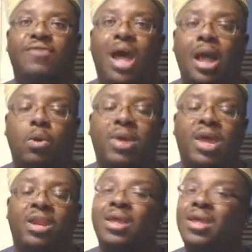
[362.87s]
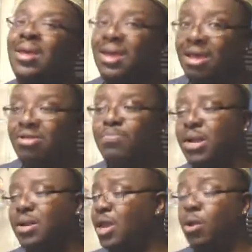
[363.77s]
of Aquaman is a
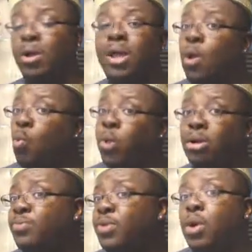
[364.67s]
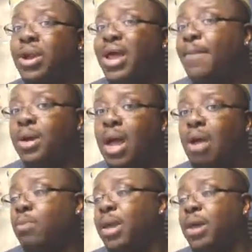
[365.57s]
big deal. We don't even know what happened to
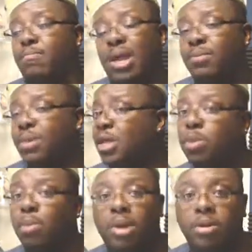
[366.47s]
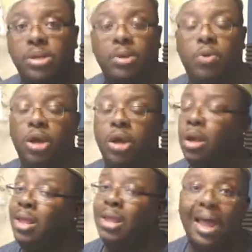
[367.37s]
Aquaman. Maybe he's with Mira somewhere.
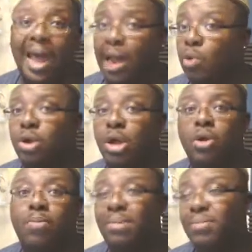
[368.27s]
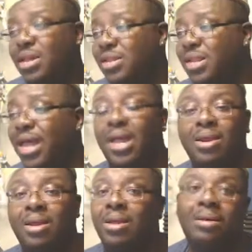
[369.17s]
I don't know. Maybe he's
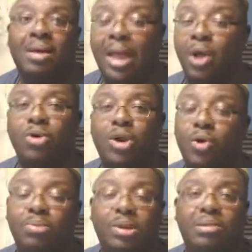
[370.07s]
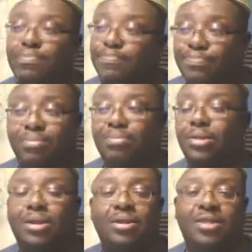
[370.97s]
dead. I don't know, but
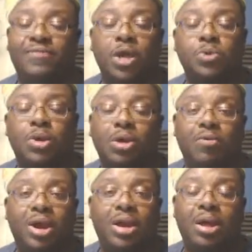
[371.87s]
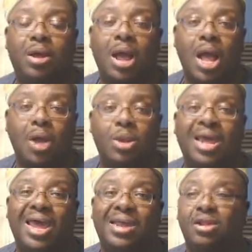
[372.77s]
as far as we know right now,
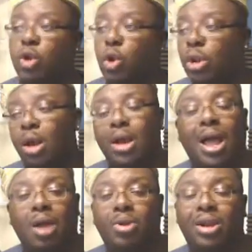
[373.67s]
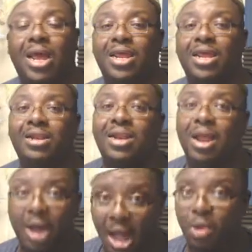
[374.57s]
Aqualad is no longer Aqualad. He's
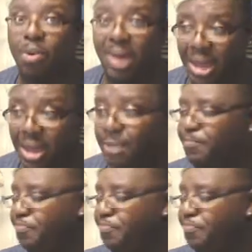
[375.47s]
now Aquaman.